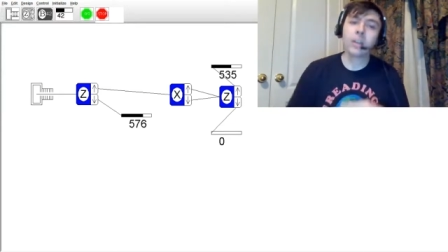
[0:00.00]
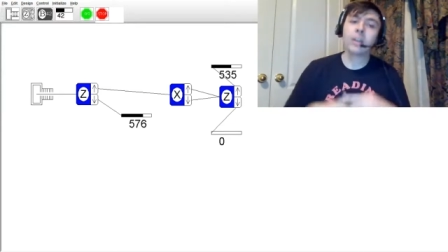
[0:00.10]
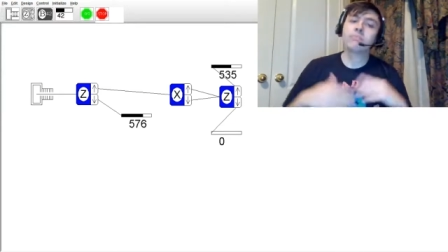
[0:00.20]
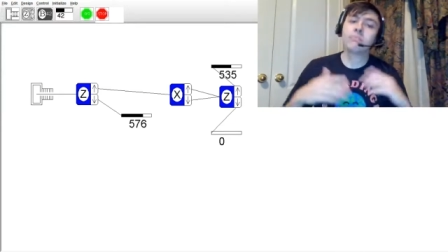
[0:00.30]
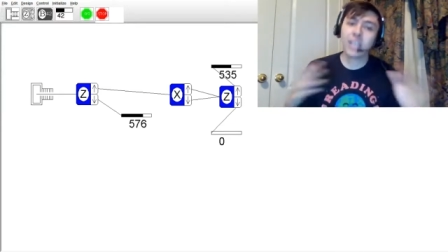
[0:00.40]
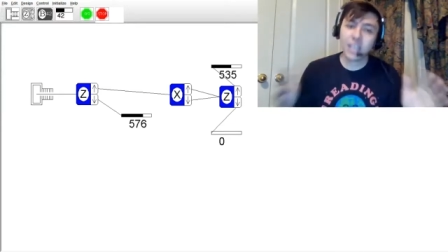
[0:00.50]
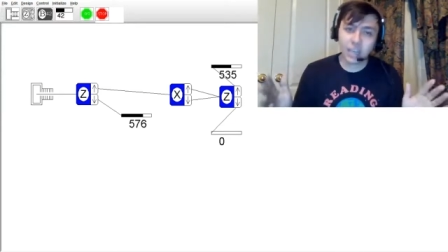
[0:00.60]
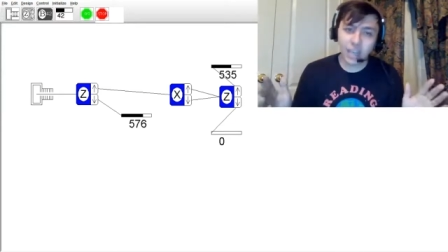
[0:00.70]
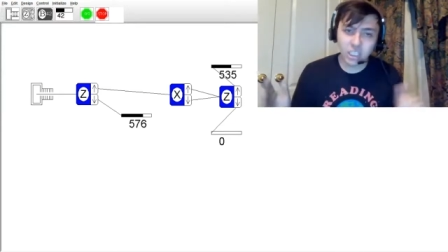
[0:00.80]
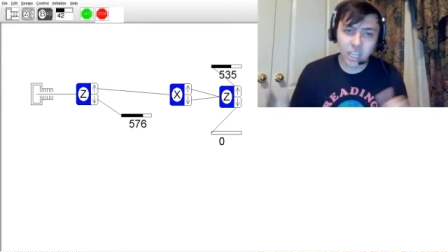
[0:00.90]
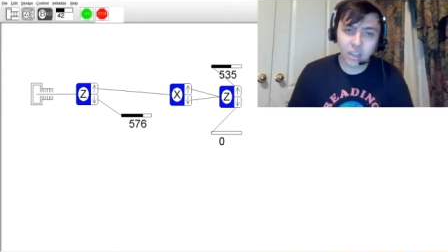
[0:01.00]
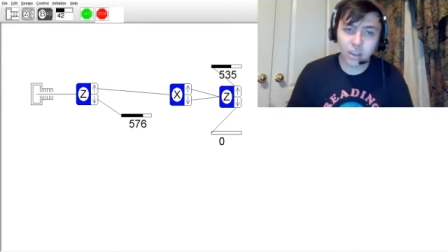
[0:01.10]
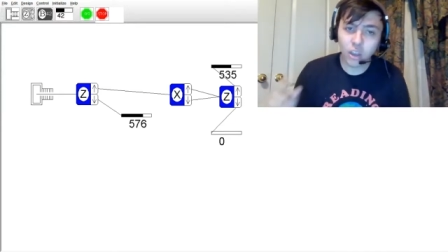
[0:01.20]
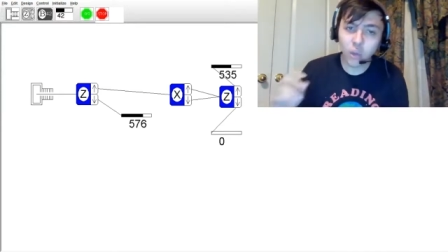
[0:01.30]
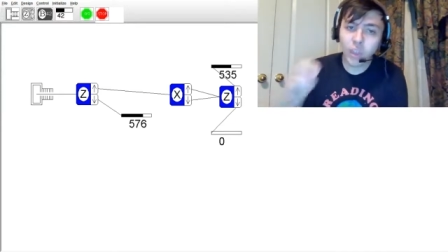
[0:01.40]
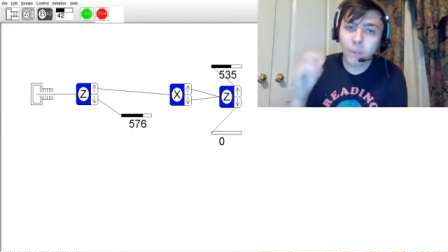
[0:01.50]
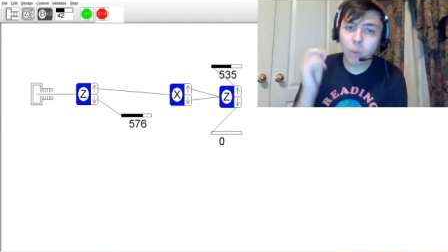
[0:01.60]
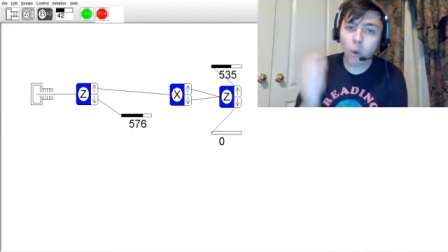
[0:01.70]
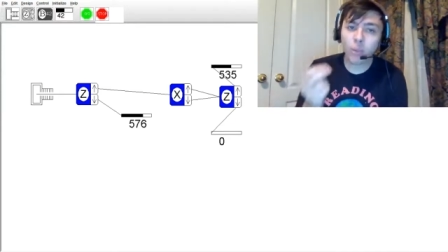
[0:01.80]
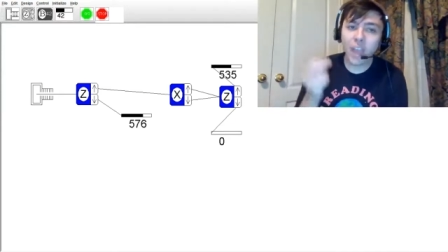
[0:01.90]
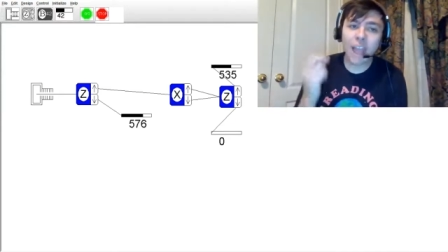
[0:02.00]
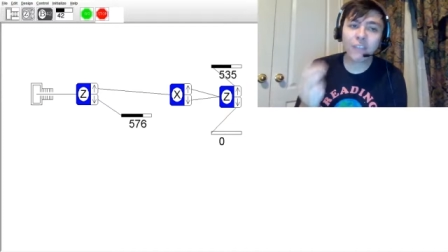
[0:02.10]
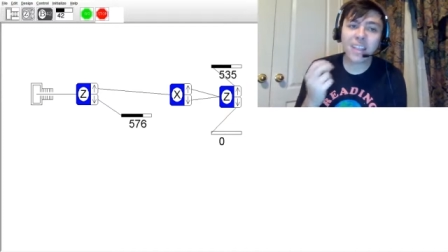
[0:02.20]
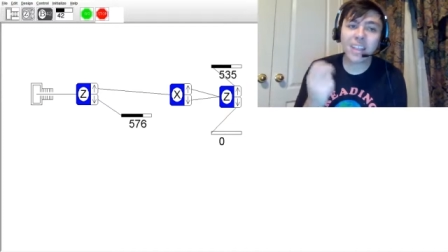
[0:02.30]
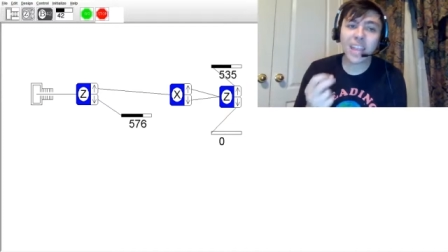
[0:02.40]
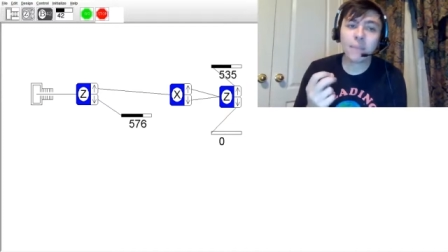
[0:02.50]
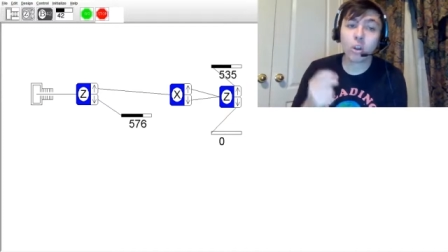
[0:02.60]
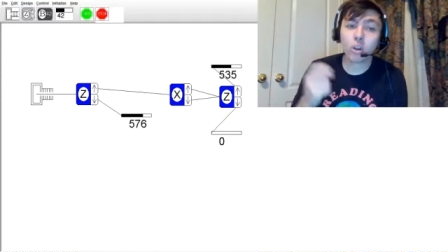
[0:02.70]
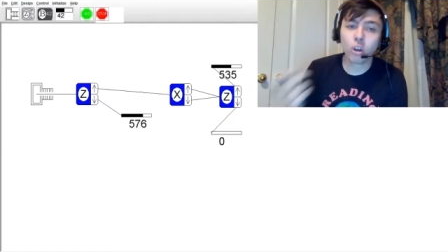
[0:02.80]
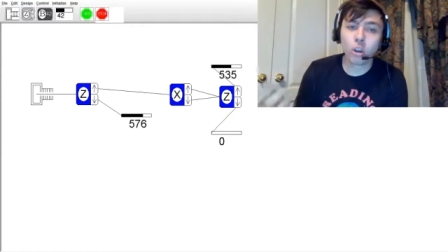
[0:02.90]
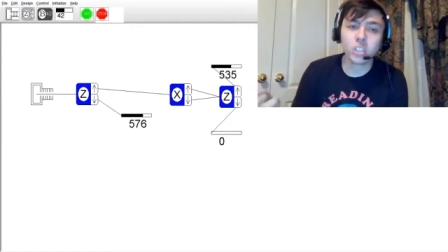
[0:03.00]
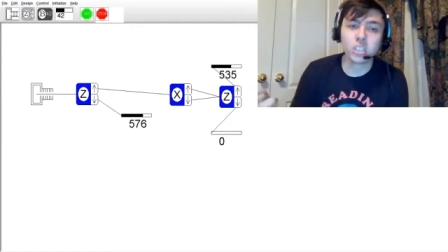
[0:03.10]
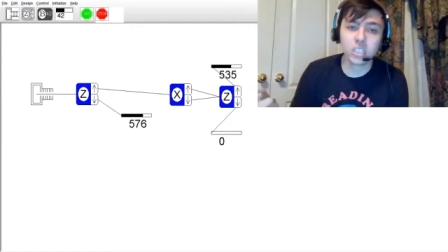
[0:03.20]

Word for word: easy to digest. So they both have the same urgency.